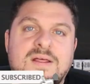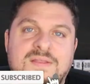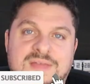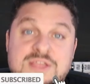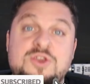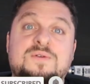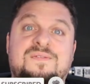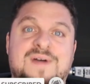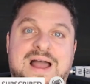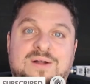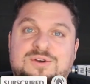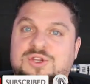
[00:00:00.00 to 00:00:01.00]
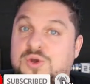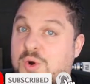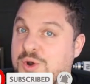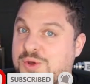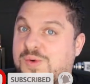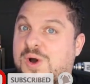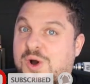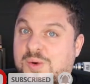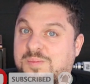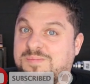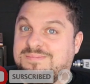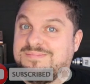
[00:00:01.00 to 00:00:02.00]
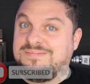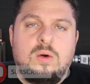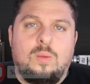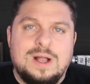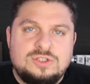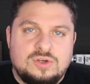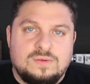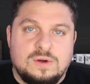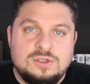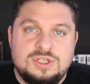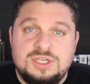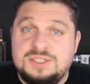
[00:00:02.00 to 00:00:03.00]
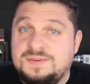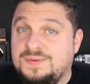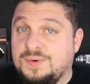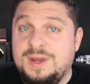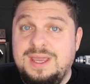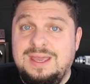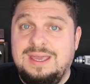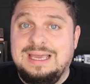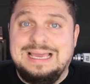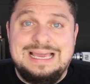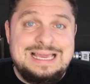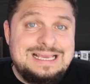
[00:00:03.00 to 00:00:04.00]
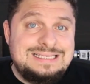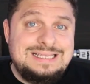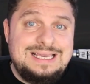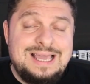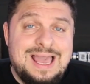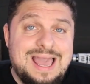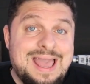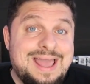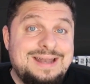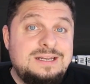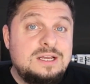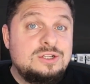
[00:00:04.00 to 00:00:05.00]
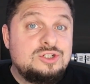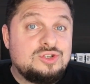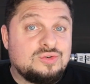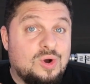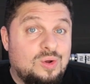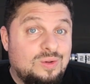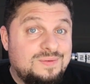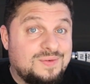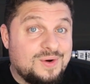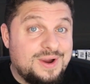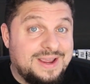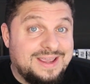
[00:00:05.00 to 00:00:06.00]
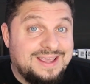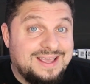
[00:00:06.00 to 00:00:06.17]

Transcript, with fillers: then you found your new home. WatchCrunch is free, easy, and troll-free.